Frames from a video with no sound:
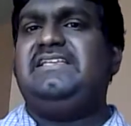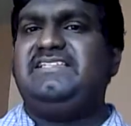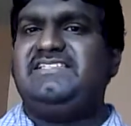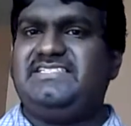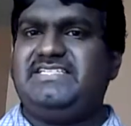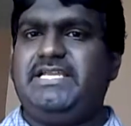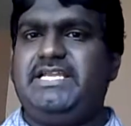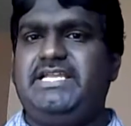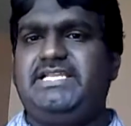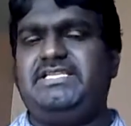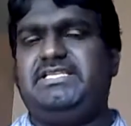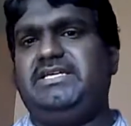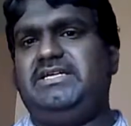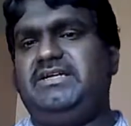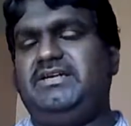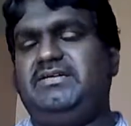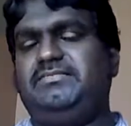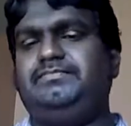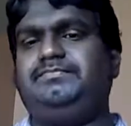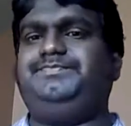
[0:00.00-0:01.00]

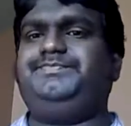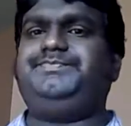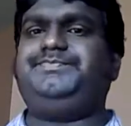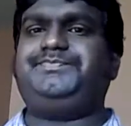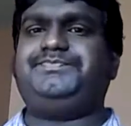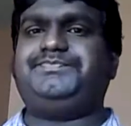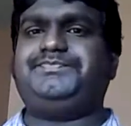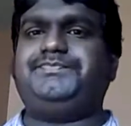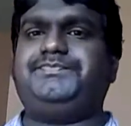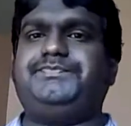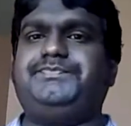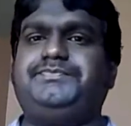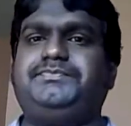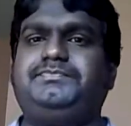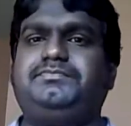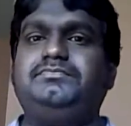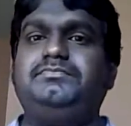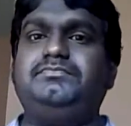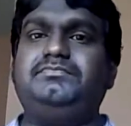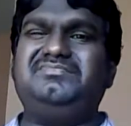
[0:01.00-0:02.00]
sender,
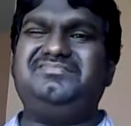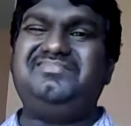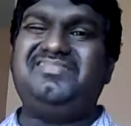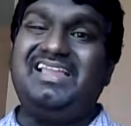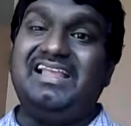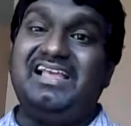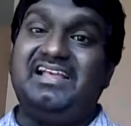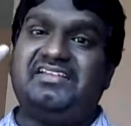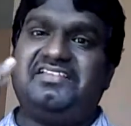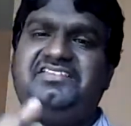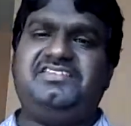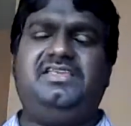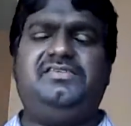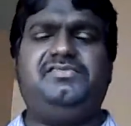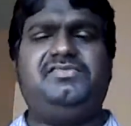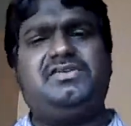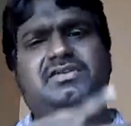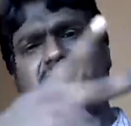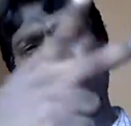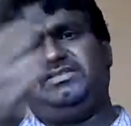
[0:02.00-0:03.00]

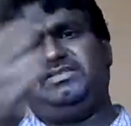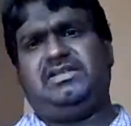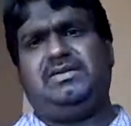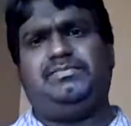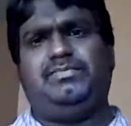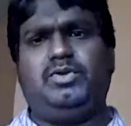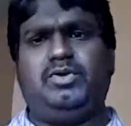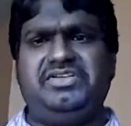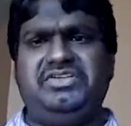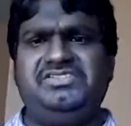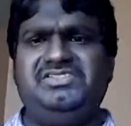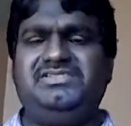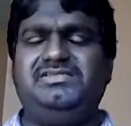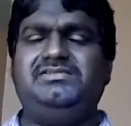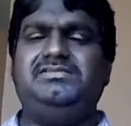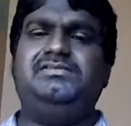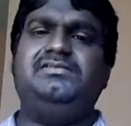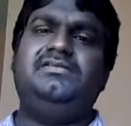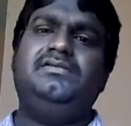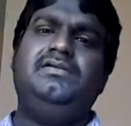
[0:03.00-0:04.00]
receiver or the
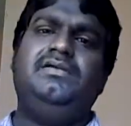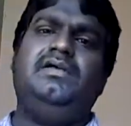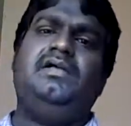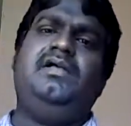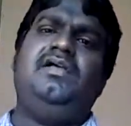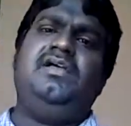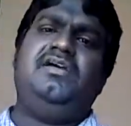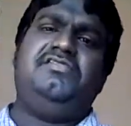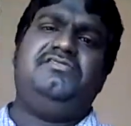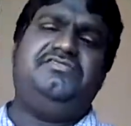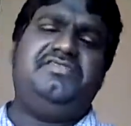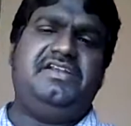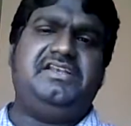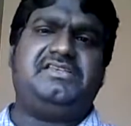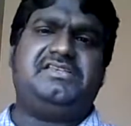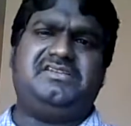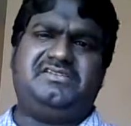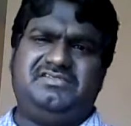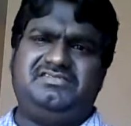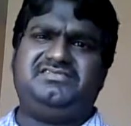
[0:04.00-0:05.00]
employees.
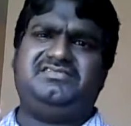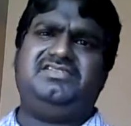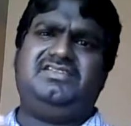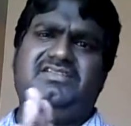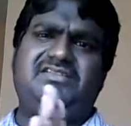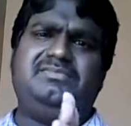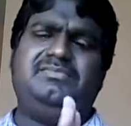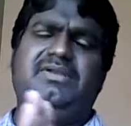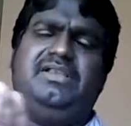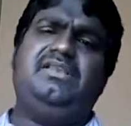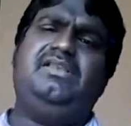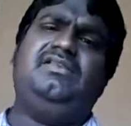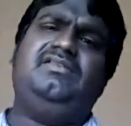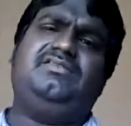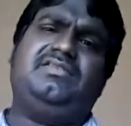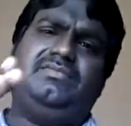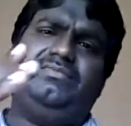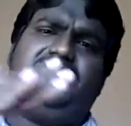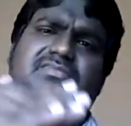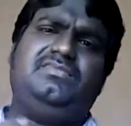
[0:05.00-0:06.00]
Filter, so in the middle,
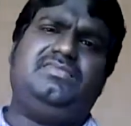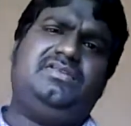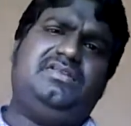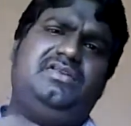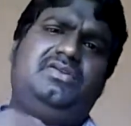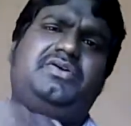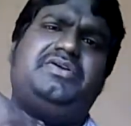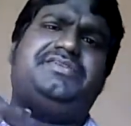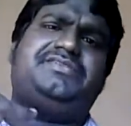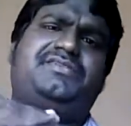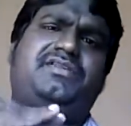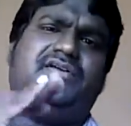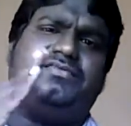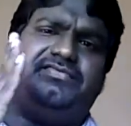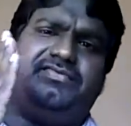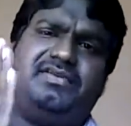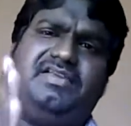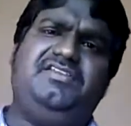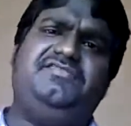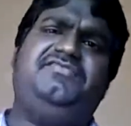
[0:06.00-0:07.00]
the lowest
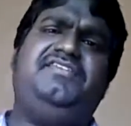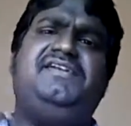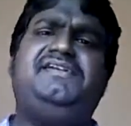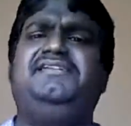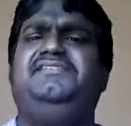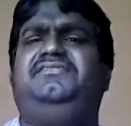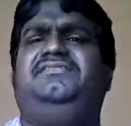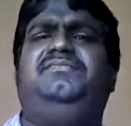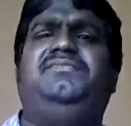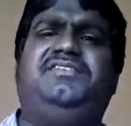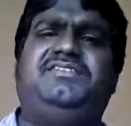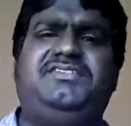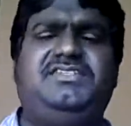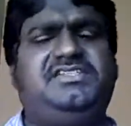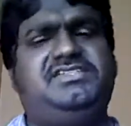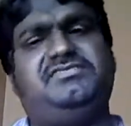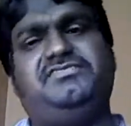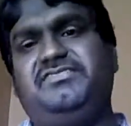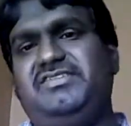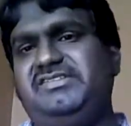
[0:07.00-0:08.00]
staff, he filters the
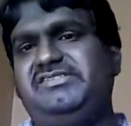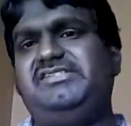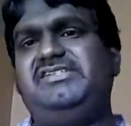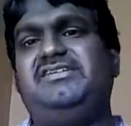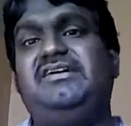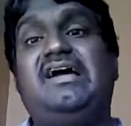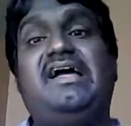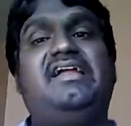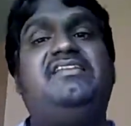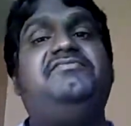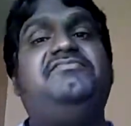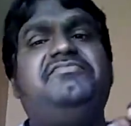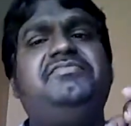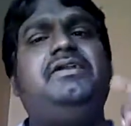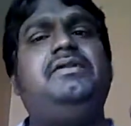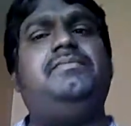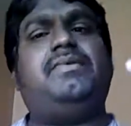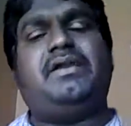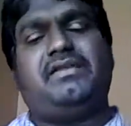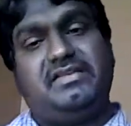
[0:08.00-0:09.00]
message. Filter and
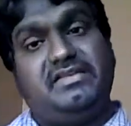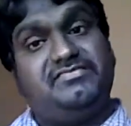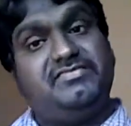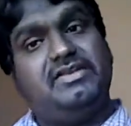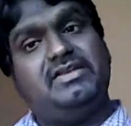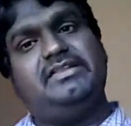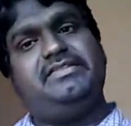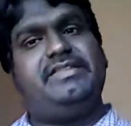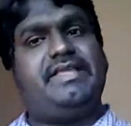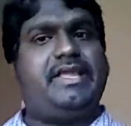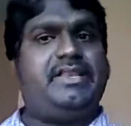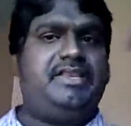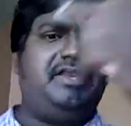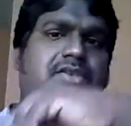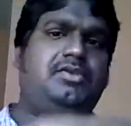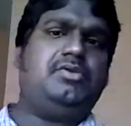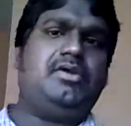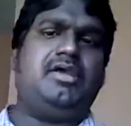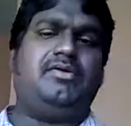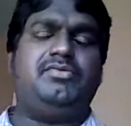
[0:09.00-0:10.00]
feedback, definitely they
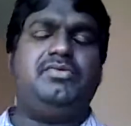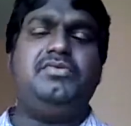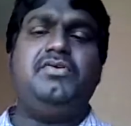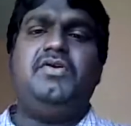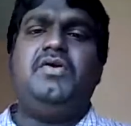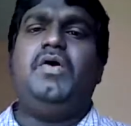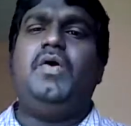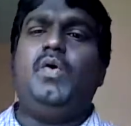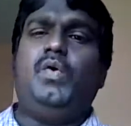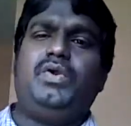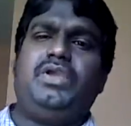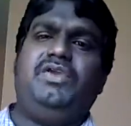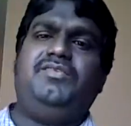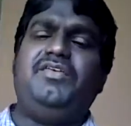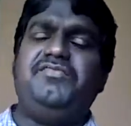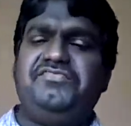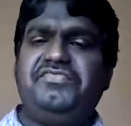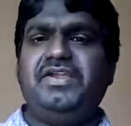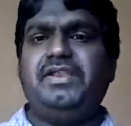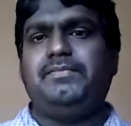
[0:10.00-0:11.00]
need to have to give
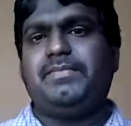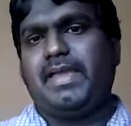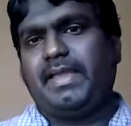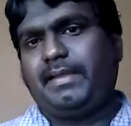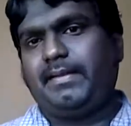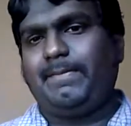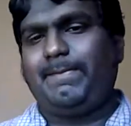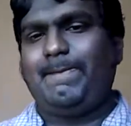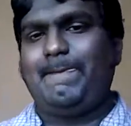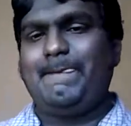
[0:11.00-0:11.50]
a feedback.